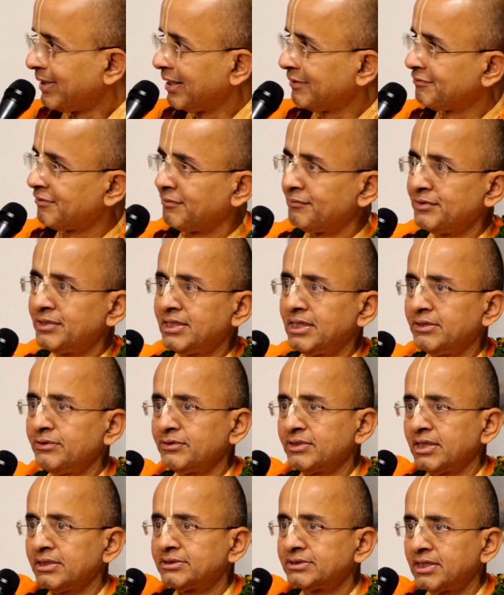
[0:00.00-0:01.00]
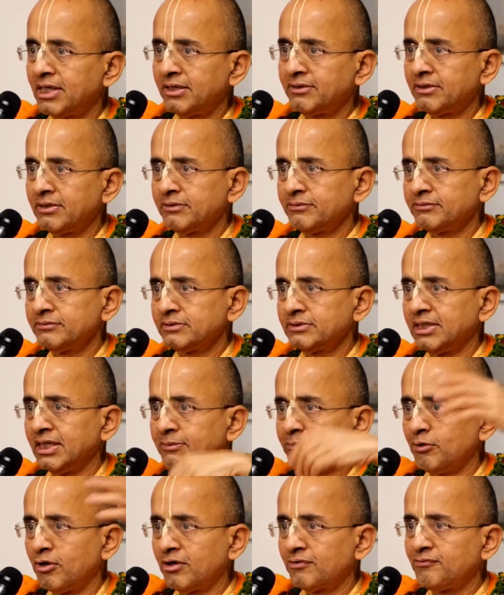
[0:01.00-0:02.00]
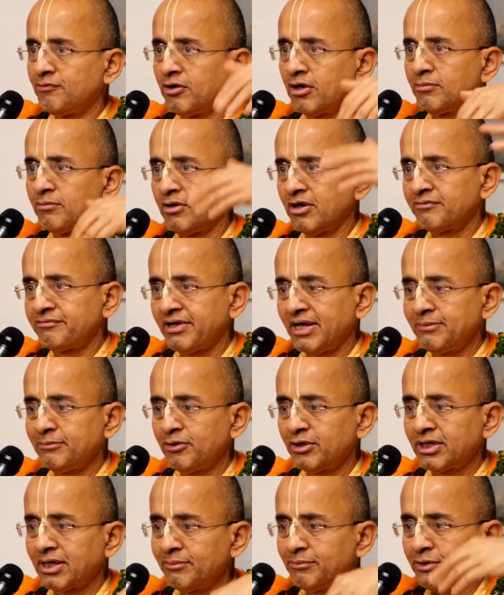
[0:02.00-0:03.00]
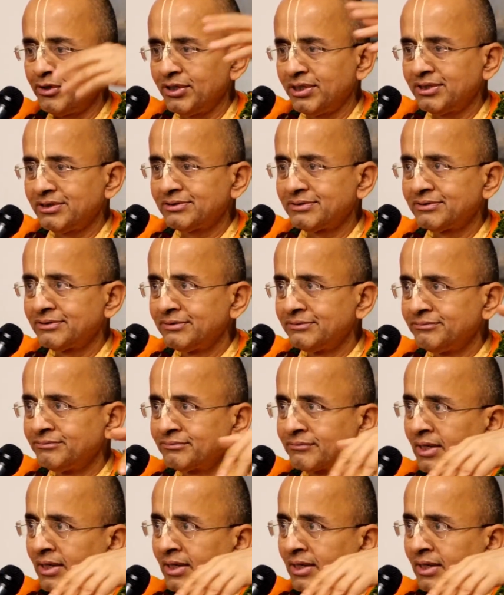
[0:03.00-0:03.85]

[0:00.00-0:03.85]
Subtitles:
Like from here, you can start 3 more, 4 more, 5 more communities.